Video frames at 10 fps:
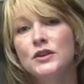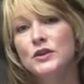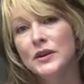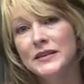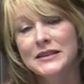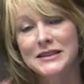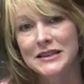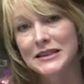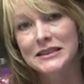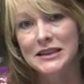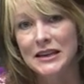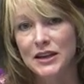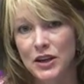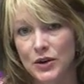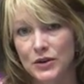During the
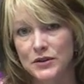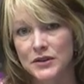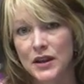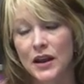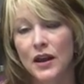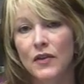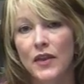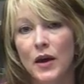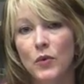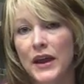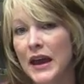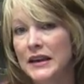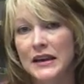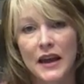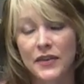16 years that we
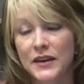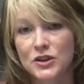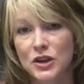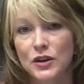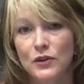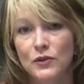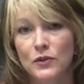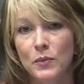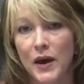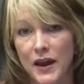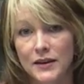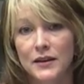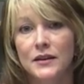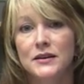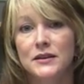had nothing to use but
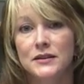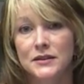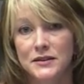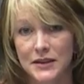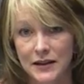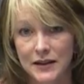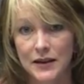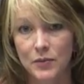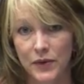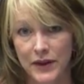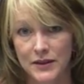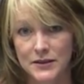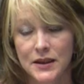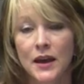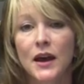saline
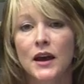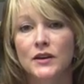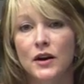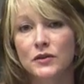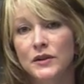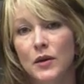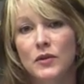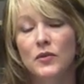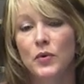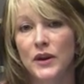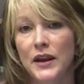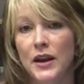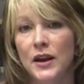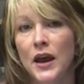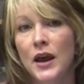implants, Dr. Tebbetts put
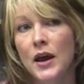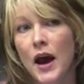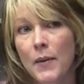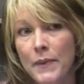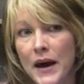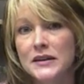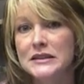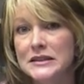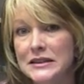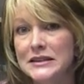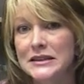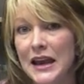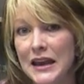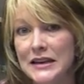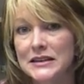in about 6 to
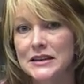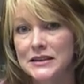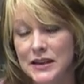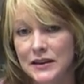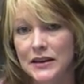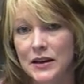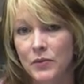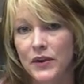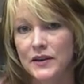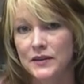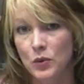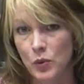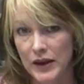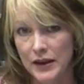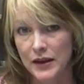8 saline implants a
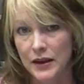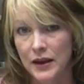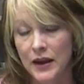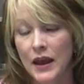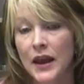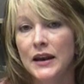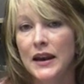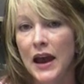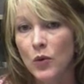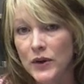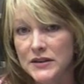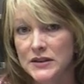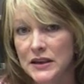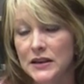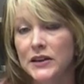week. Now we
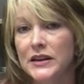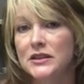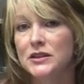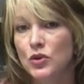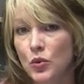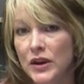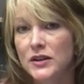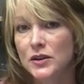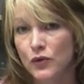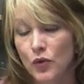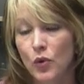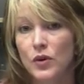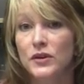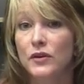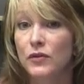see at least 3 to
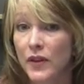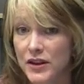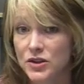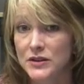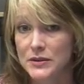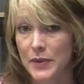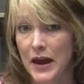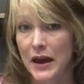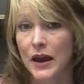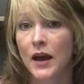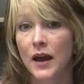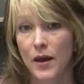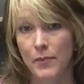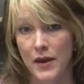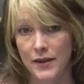4 deflations back
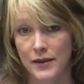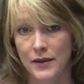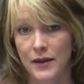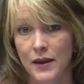a month.